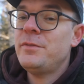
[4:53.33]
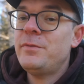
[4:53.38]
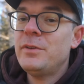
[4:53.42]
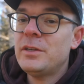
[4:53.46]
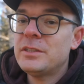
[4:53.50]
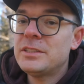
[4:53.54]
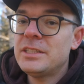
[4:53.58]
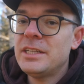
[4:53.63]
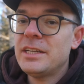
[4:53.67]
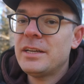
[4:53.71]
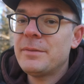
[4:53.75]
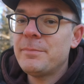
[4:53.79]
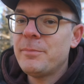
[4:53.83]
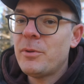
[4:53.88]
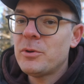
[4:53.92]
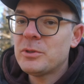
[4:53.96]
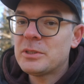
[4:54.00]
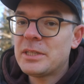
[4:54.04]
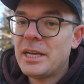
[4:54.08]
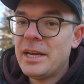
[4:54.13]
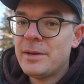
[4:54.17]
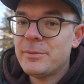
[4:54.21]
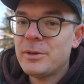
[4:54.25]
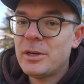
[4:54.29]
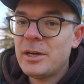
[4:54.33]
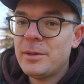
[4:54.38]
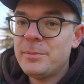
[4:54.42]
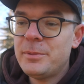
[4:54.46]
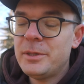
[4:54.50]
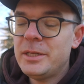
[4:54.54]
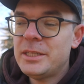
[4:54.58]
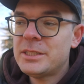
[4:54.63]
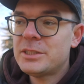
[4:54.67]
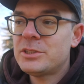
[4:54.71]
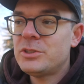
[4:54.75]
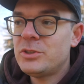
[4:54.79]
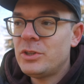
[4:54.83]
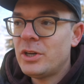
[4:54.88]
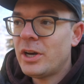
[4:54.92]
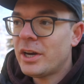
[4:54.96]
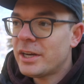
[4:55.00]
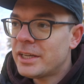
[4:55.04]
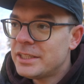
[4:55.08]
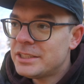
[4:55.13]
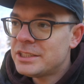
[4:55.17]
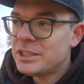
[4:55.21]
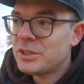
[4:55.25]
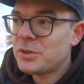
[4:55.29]
feels that most camera companies do
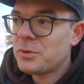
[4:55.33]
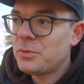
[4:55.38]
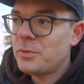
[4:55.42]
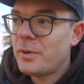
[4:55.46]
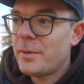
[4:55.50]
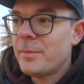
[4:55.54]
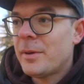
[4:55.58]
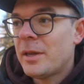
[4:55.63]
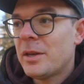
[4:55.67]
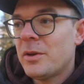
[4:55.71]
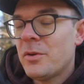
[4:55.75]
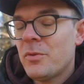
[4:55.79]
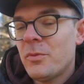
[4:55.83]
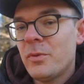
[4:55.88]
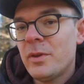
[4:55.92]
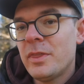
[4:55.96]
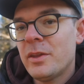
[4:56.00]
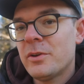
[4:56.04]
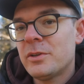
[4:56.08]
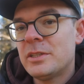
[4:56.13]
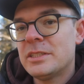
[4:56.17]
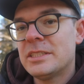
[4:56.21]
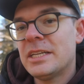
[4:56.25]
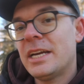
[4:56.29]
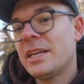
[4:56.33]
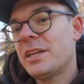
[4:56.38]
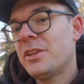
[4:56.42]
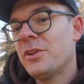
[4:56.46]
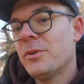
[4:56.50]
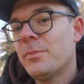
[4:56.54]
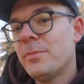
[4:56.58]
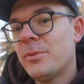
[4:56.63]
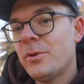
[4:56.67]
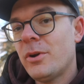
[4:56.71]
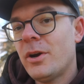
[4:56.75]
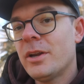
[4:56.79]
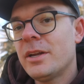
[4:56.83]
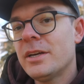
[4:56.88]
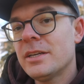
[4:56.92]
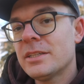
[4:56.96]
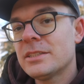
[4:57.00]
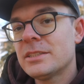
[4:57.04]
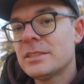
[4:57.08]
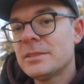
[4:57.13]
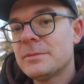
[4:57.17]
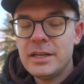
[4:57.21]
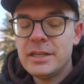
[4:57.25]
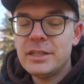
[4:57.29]
not consider women when they're designing their
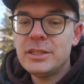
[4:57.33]
products.